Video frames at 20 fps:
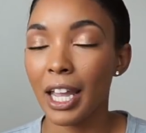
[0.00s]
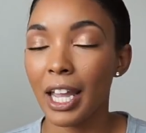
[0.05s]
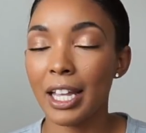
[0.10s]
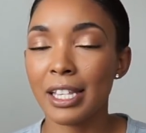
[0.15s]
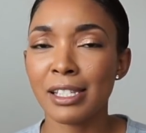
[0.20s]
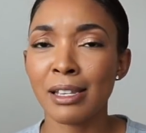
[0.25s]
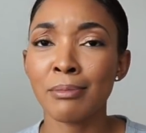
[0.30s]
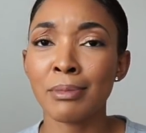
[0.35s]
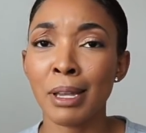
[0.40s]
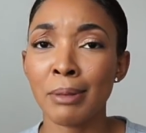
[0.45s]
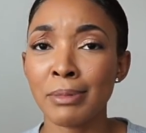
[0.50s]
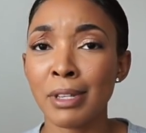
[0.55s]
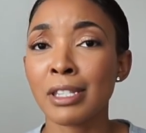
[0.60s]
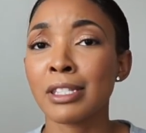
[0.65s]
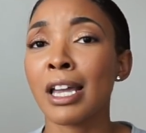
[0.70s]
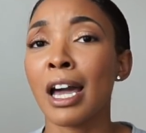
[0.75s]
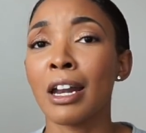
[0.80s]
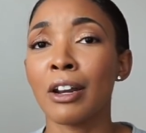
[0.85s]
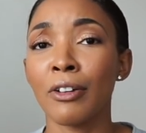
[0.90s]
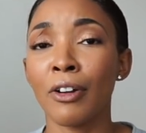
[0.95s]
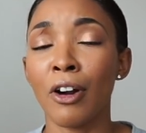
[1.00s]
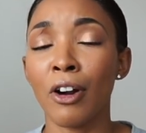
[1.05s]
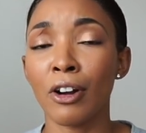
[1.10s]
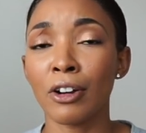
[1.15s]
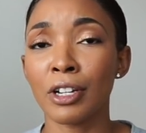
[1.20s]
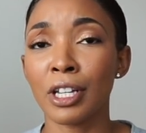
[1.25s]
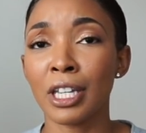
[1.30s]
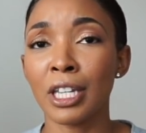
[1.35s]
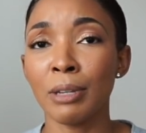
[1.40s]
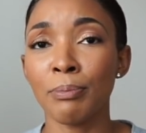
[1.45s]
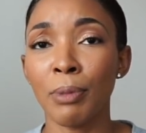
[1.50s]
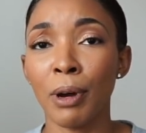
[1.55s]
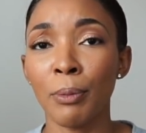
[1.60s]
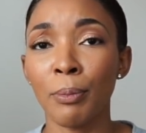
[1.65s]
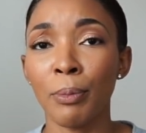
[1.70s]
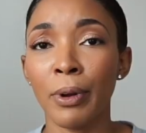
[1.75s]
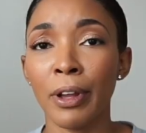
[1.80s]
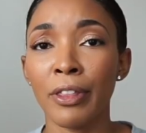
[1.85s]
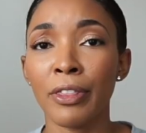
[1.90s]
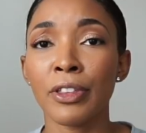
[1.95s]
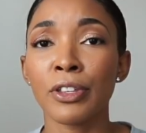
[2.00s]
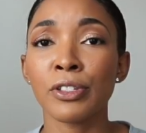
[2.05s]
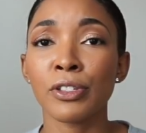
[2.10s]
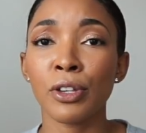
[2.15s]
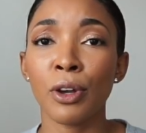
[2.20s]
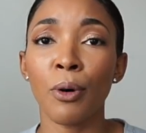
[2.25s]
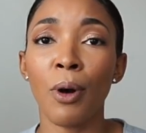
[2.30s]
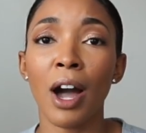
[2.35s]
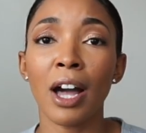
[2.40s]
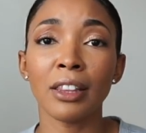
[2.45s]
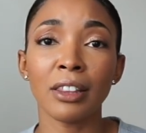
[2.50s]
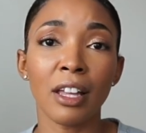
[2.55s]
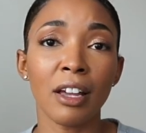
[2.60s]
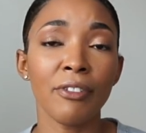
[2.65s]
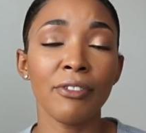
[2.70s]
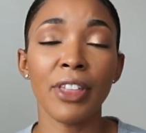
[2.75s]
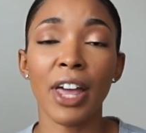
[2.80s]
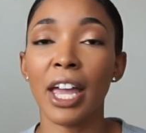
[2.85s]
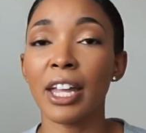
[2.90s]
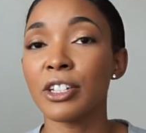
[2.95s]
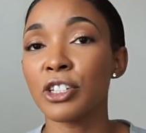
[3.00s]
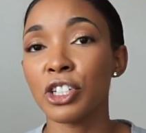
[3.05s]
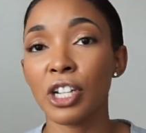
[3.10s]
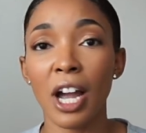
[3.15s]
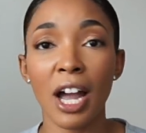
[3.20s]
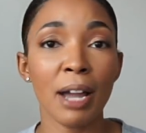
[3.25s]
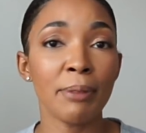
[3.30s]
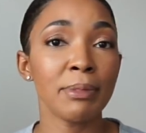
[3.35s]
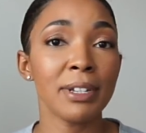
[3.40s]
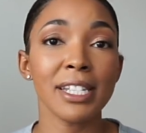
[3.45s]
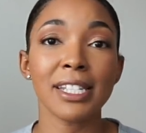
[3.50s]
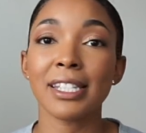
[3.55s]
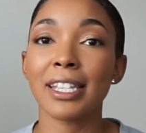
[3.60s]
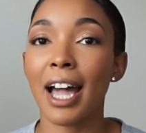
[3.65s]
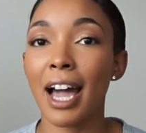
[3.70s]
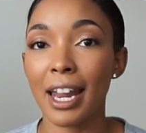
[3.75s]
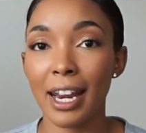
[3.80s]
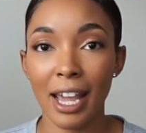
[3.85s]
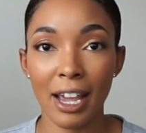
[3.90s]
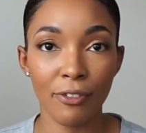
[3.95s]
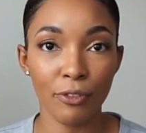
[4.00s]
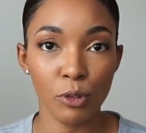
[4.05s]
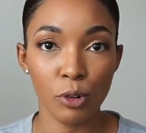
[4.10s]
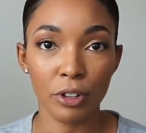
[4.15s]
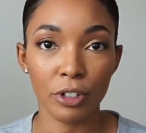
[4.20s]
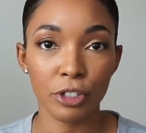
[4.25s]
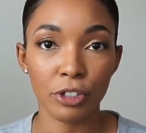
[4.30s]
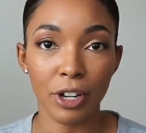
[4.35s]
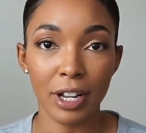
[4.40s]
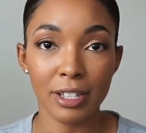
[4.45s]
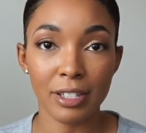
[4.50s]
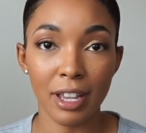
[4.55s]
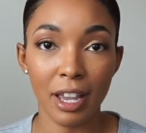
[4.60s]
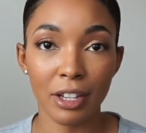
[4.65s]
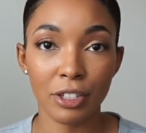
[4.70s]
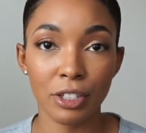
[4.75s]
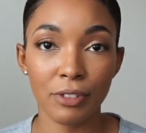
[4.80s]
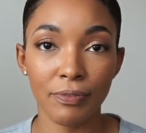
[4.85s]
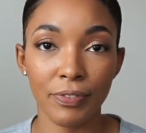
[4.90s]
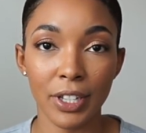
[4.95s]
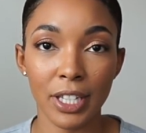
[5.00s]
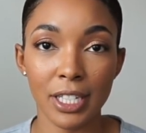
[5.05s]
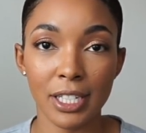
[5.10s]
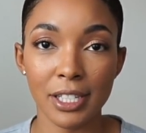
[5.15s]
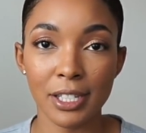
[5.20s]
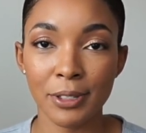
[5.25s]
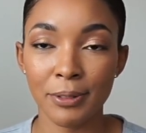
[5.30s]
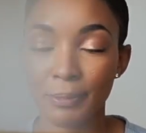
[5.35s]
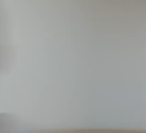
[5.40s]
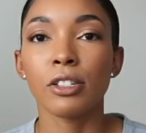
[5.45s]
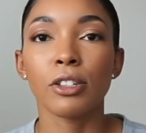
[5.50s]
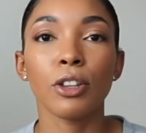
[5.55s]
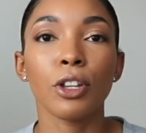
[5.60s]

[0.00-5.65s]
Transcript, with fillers: And sometimes that's kind of hard to keep up with. So I love that Chime does not have foreign transaction fees. So